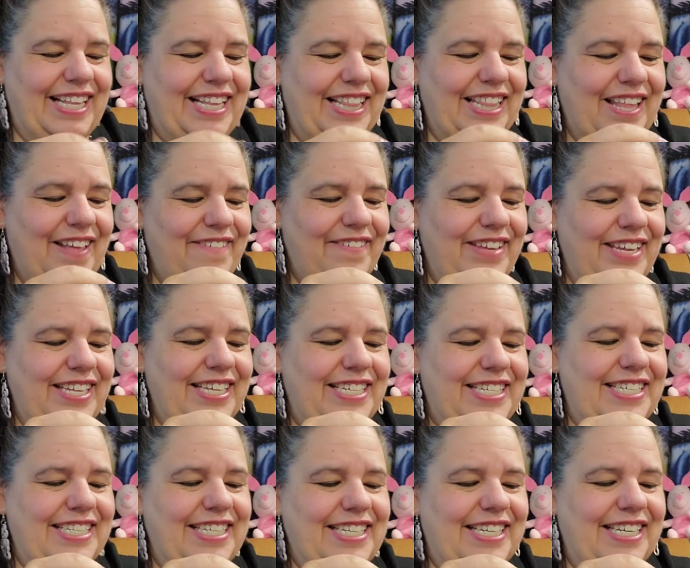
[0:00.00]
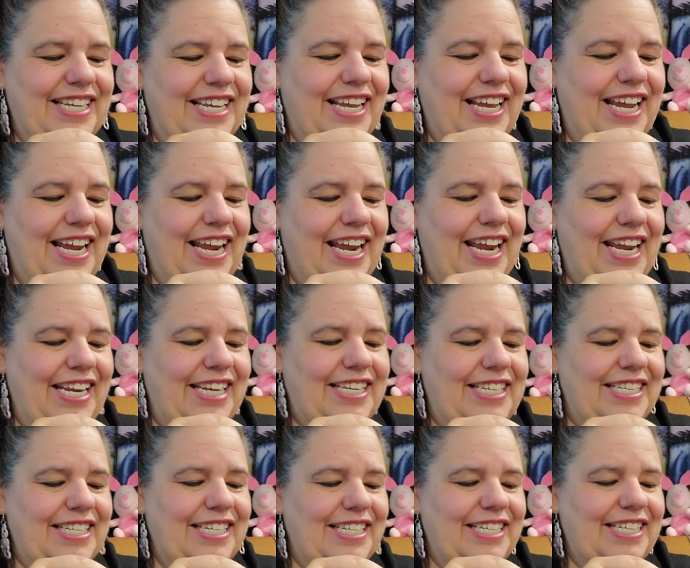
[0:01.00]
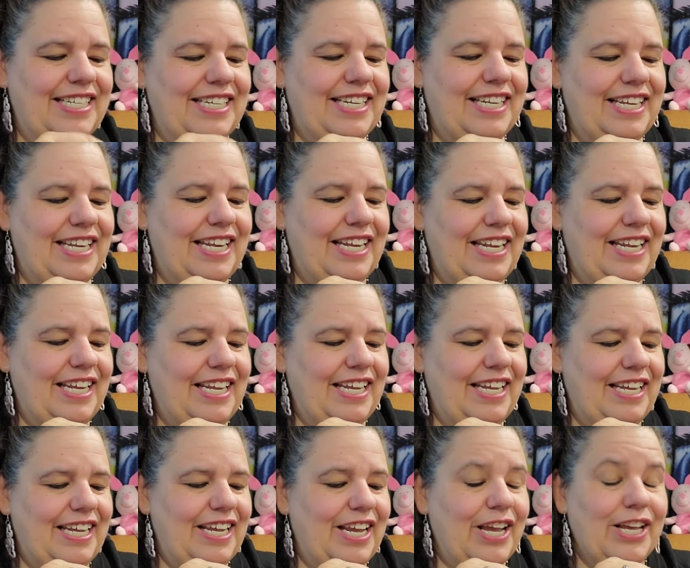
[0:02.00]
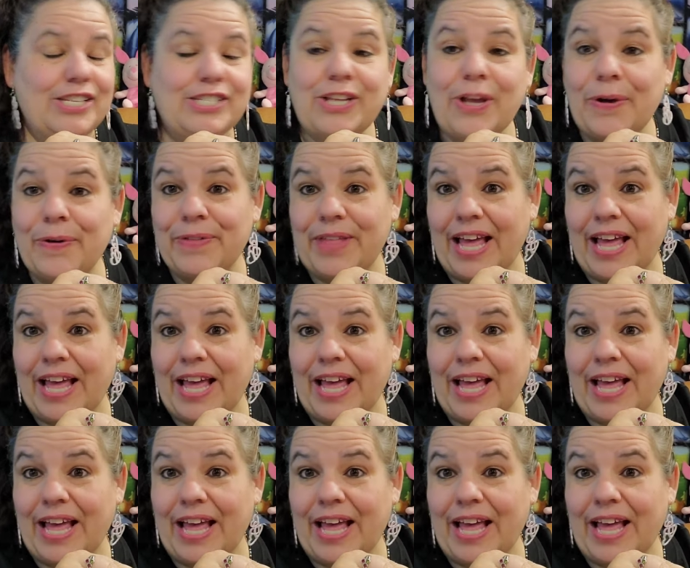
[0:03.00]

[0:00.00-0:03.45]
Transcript: Love it. Alright. So